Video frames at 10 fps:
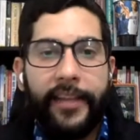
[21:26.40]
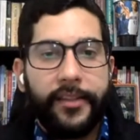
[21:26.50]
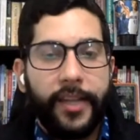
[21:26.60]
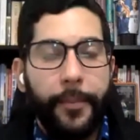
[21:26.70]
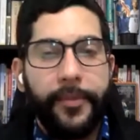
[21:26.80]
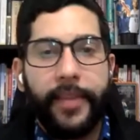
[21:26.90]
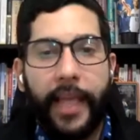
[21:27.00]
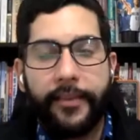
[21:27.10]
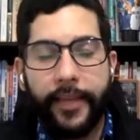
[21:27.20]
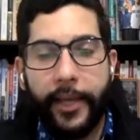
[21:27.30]
In some
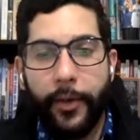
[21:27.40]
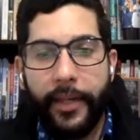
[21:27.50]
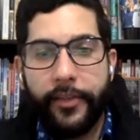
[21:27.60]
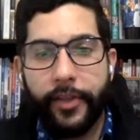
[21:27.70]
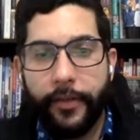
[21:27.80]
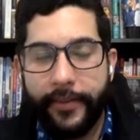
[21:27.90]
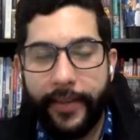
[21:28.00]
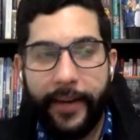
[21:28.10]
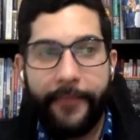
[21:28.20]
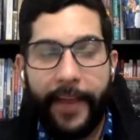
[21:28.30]
states, they only serve
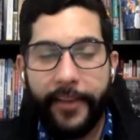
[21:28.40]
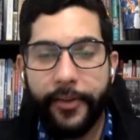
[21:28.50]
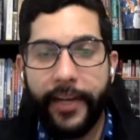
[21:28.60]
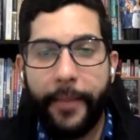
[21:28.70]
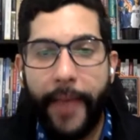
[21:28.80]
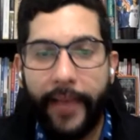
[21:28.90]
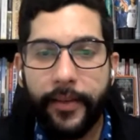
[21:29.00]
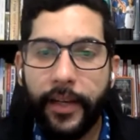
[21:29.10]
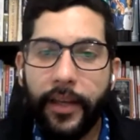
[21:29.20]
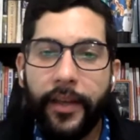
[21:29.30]
as an advisory
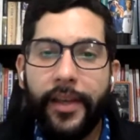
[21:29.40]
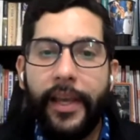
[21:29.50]
capacity.